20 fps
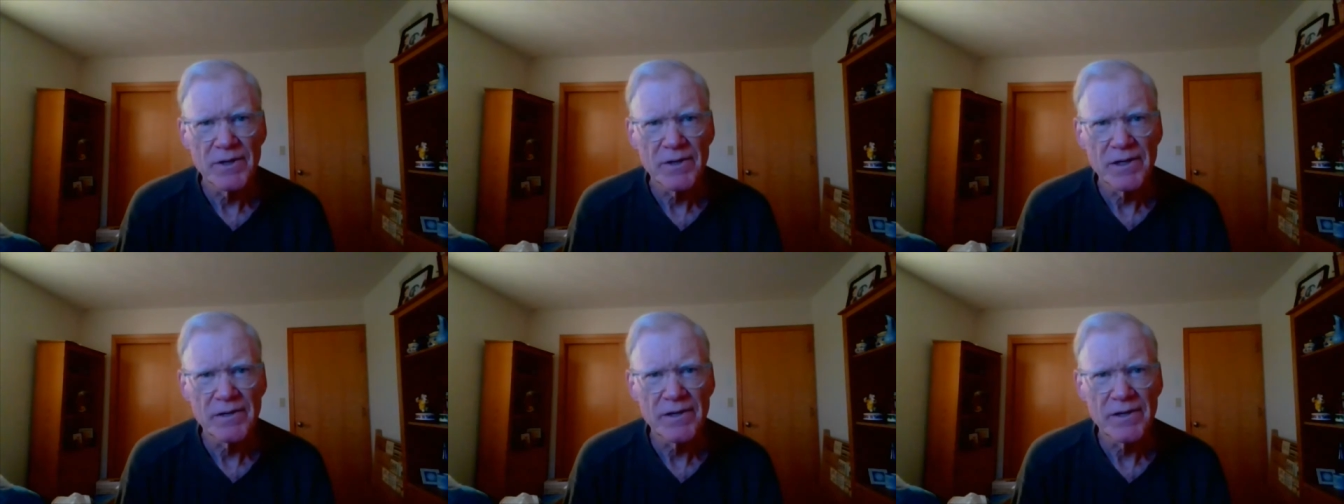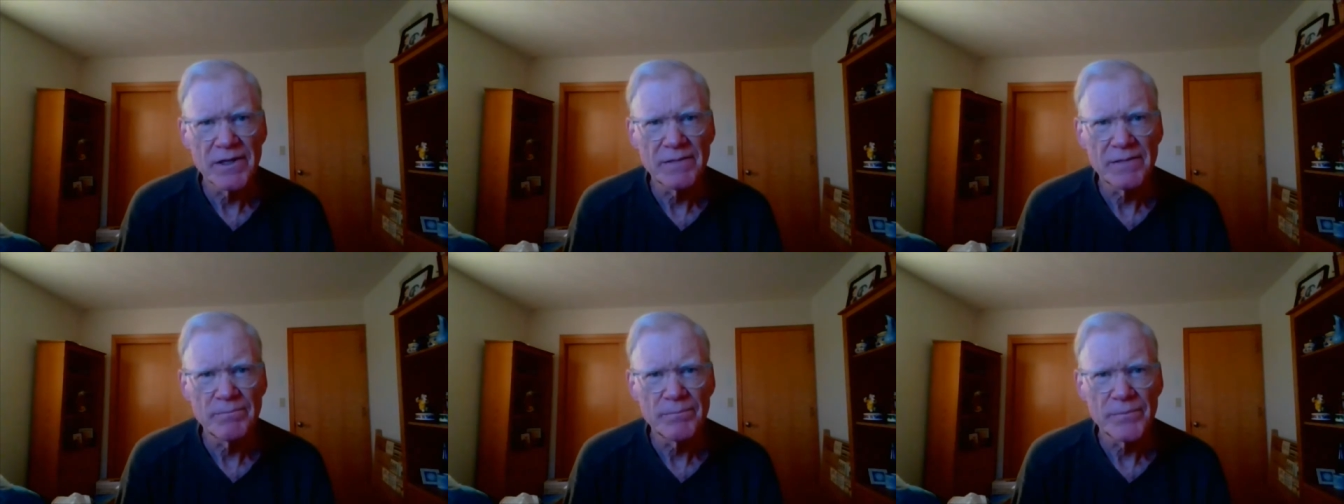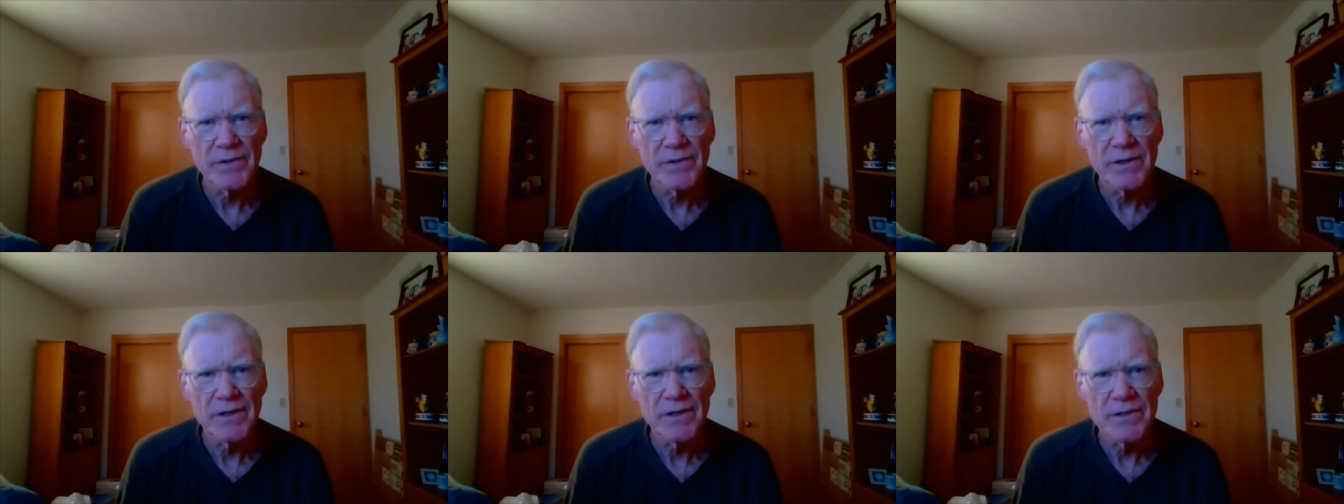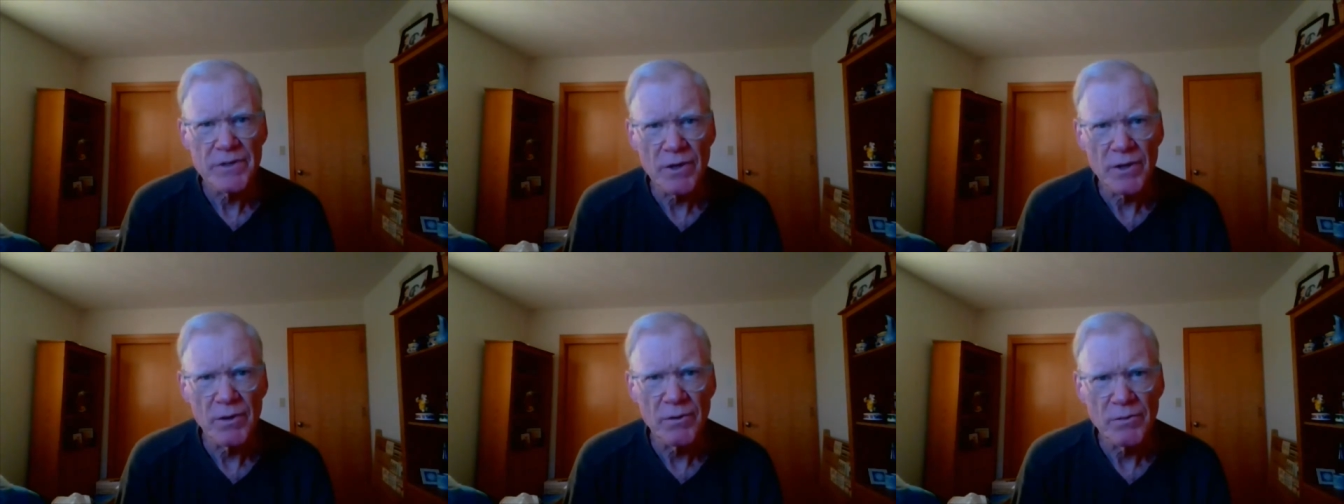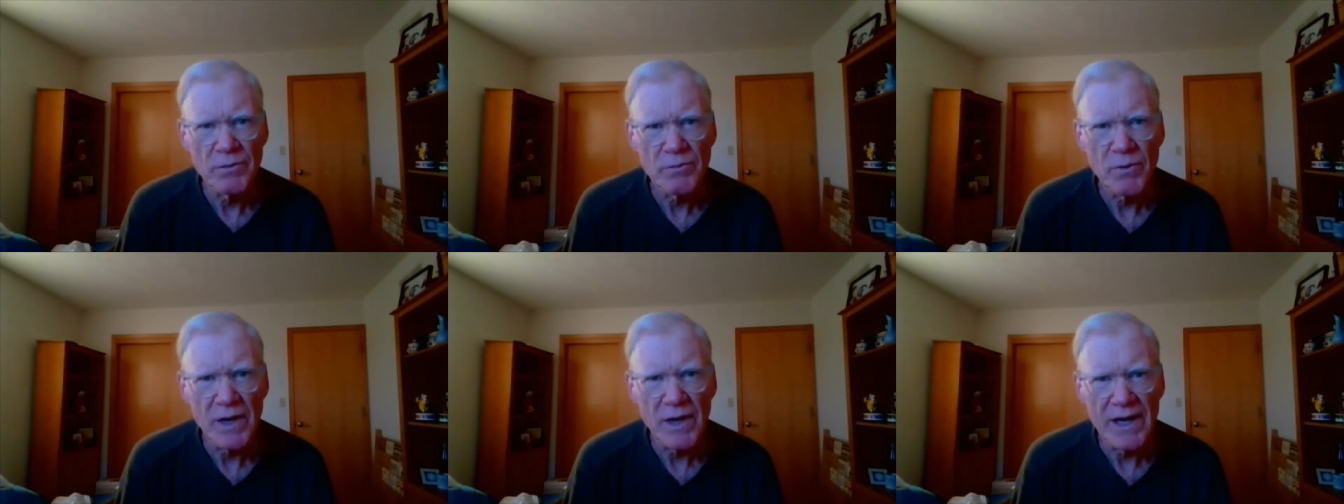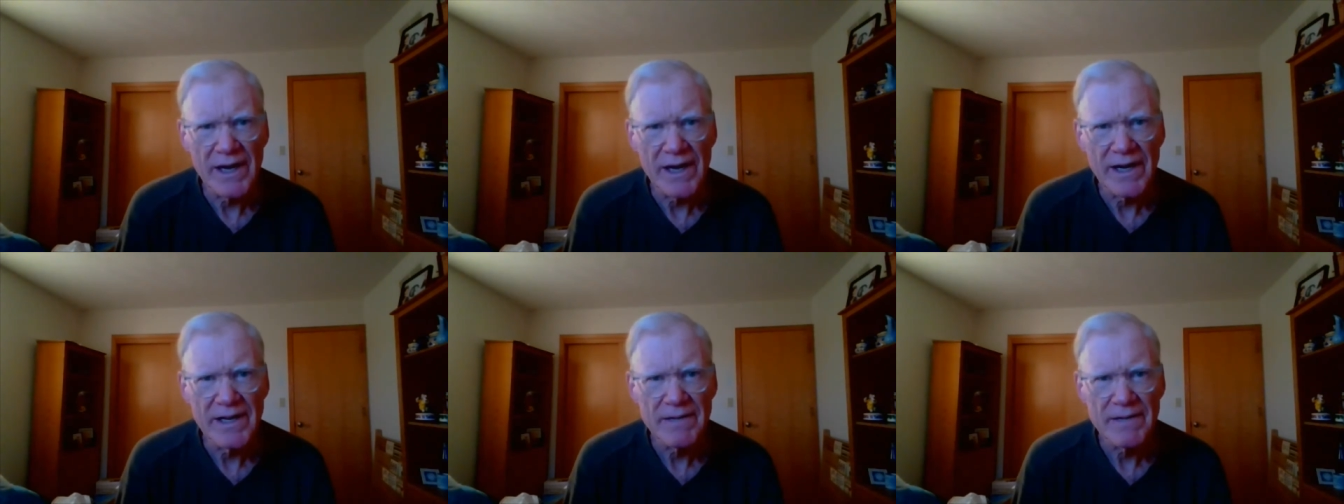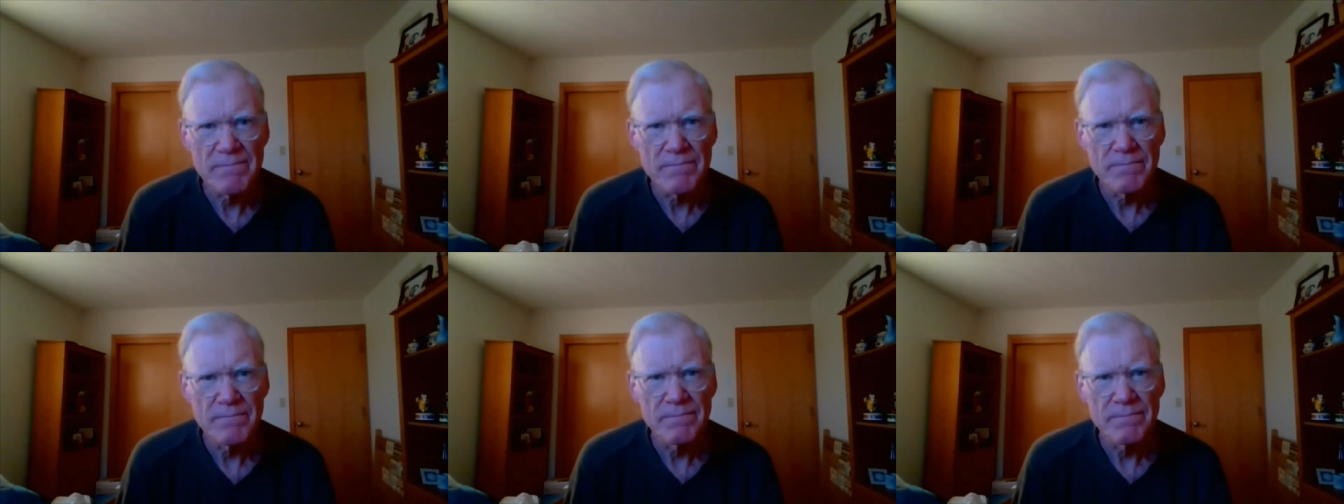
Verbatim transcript: where, in his own way,